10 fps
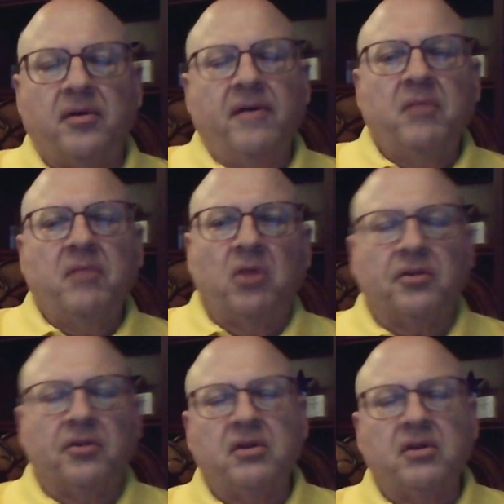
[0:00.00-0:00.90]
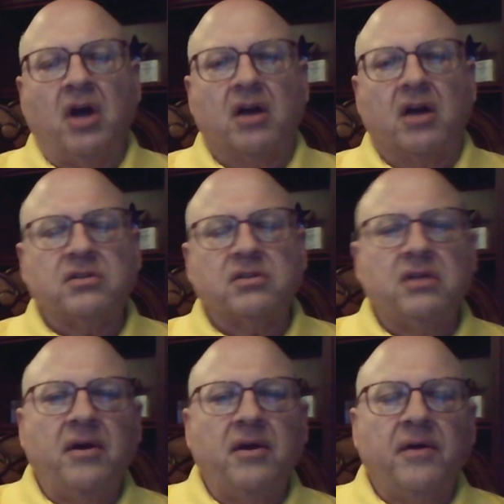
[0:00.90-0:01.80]
built cars
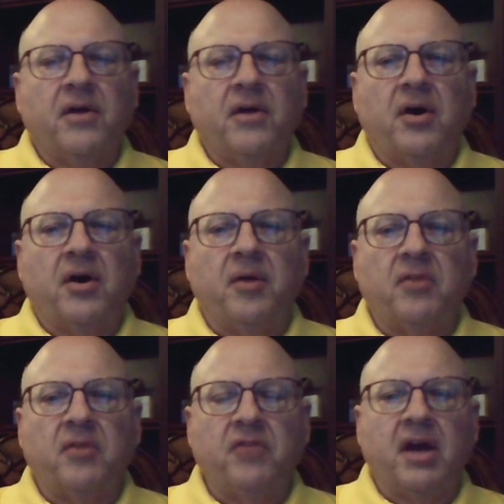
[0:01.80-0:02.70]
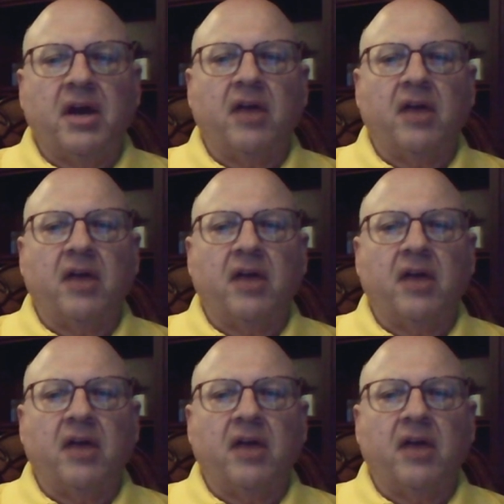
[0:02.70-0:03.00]
of that era.